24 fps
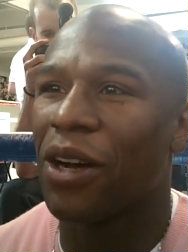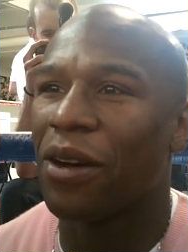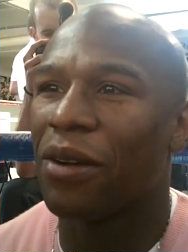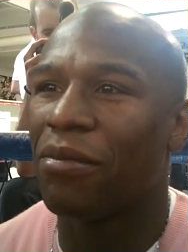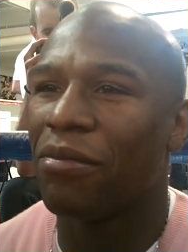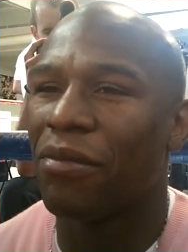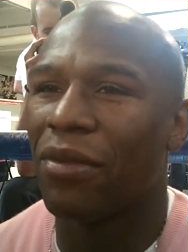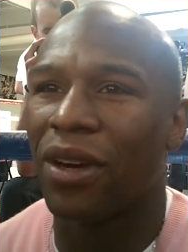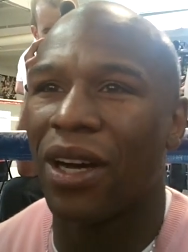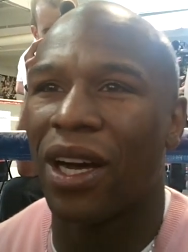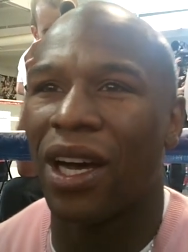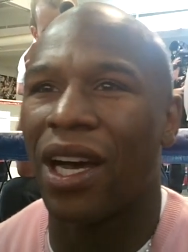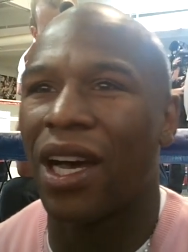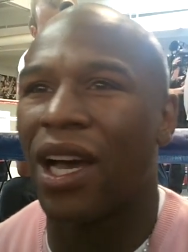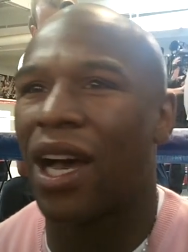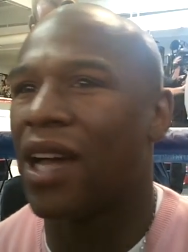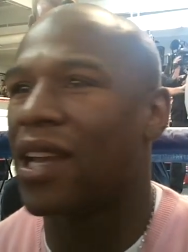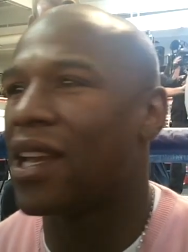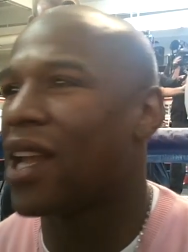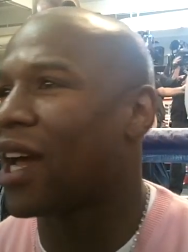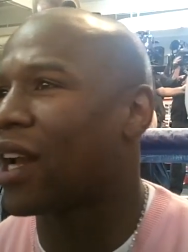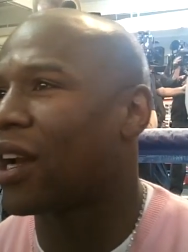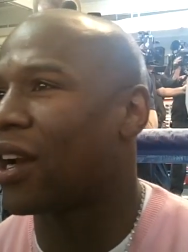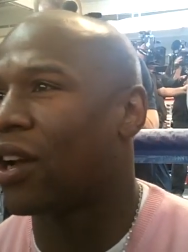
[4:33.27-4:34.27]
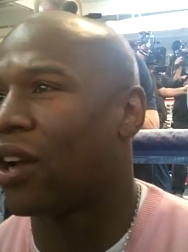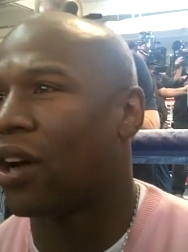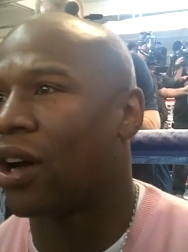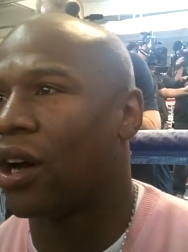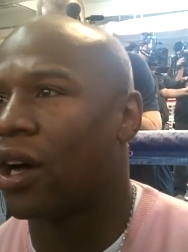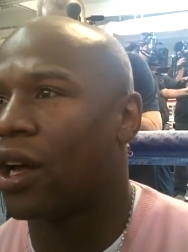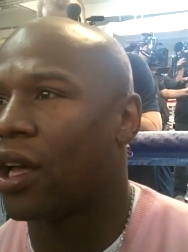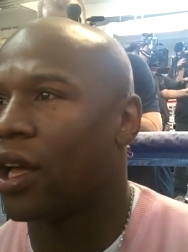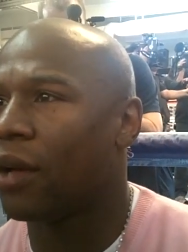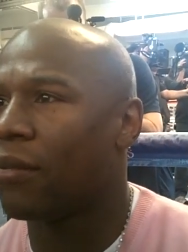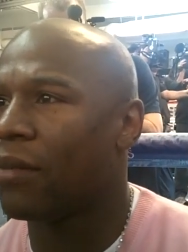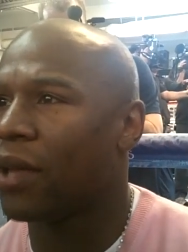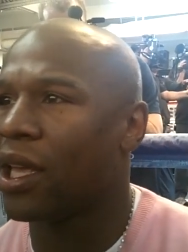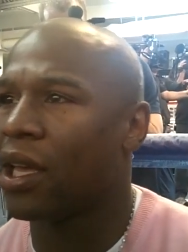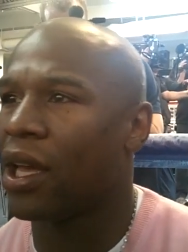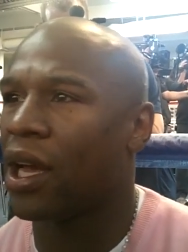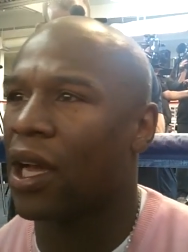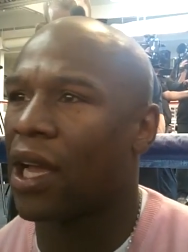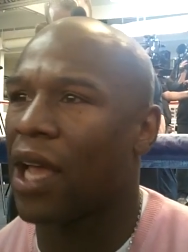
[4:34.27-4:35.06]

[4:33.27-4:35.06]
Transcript: Not at all. I mean,